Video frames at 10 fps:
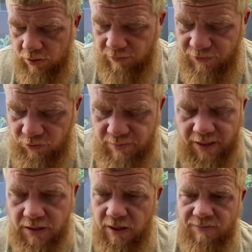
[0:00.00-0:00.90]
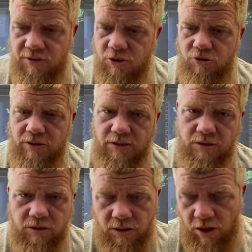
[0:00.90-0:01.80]
if you make it off the
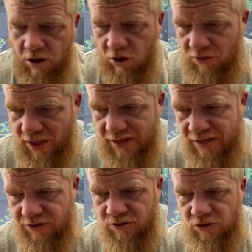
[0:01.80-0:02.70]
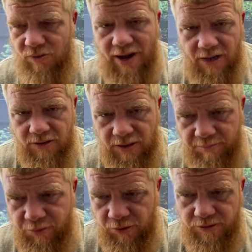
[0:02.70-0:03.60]
streets, all that gear that you had, the
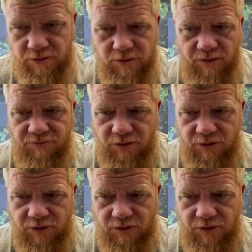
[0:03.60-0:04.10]
important stuff,